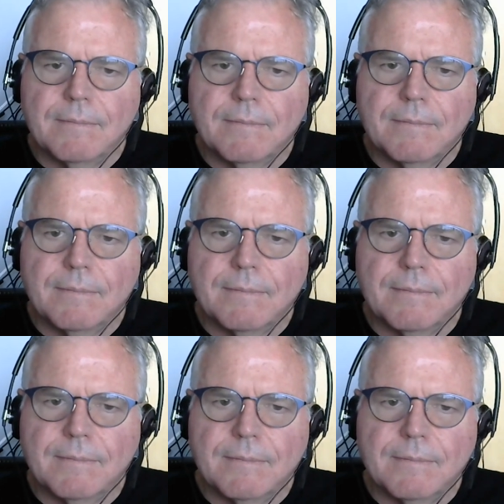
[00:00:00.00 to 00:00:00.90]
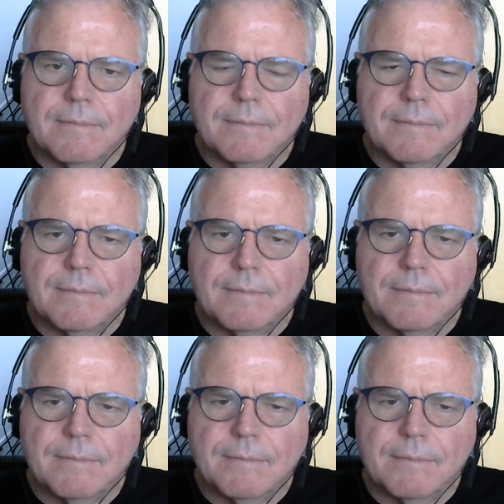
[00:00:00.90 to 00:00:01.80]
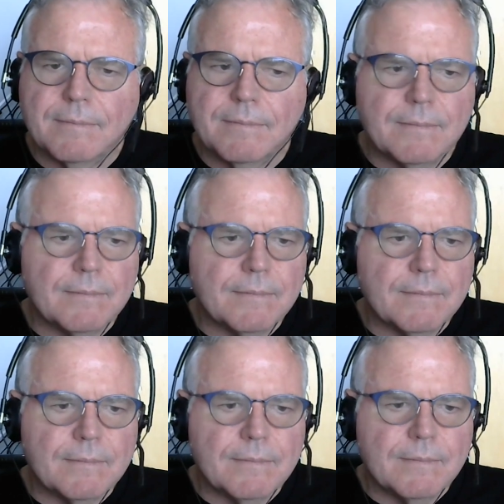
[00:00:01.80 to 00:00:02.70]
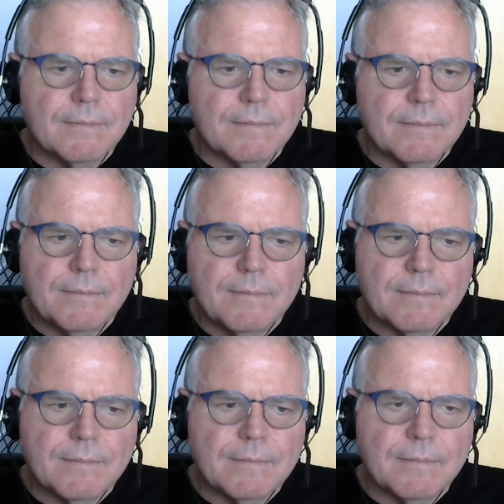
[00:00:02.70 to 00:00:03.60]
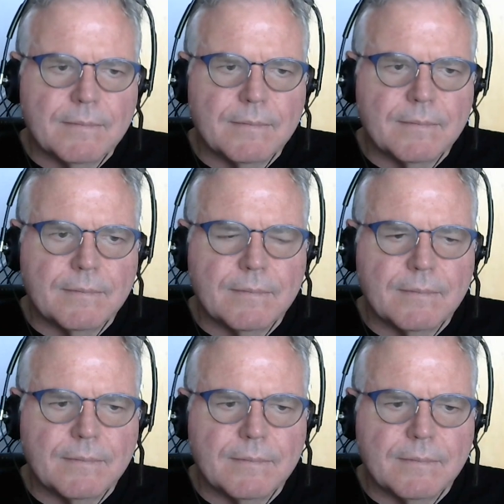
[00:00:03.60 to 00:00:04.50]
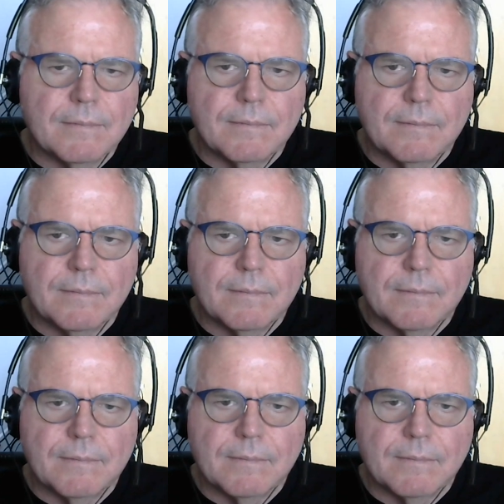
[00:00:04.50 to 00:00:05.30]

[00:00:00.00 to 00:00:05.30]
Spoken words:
(not speaking)